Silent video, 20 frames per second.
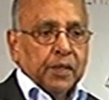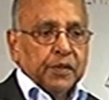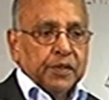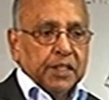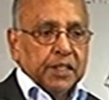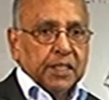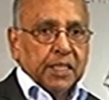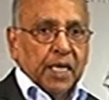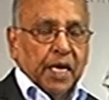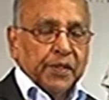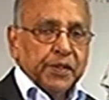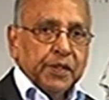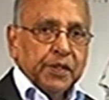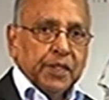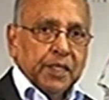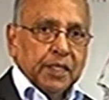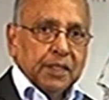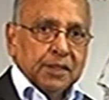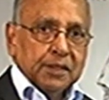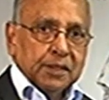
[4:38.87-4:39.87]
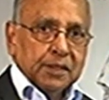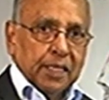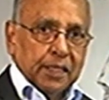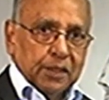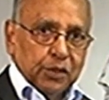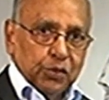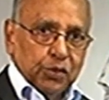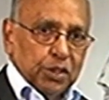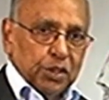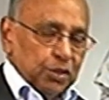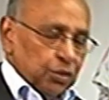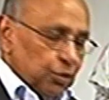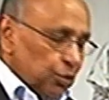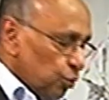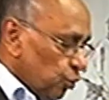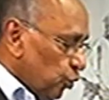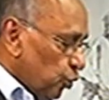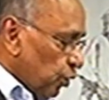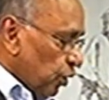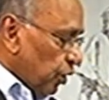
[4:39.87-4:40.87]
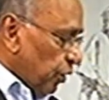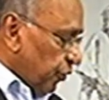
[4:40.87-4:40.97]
The other thing that you need to do,